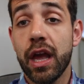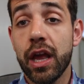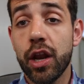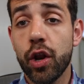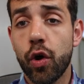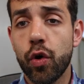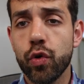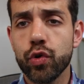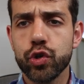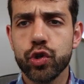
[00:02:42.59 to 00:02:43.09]

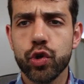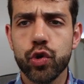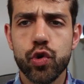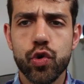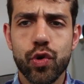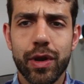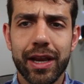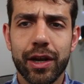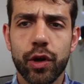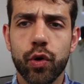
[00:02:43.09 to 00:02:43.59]
and also
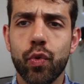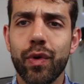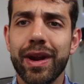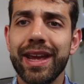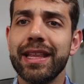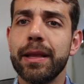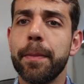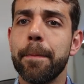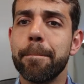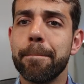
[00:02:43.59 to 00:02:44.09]
you can
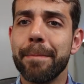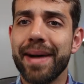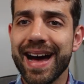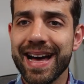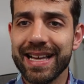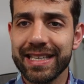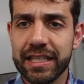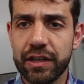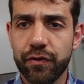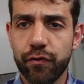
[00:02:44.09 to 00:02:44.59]
create
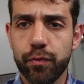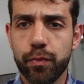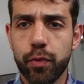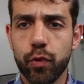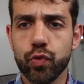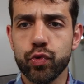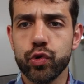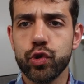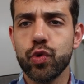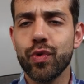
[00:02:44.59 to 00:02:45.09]
massive
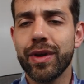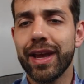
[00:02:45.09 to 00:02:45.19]
pools.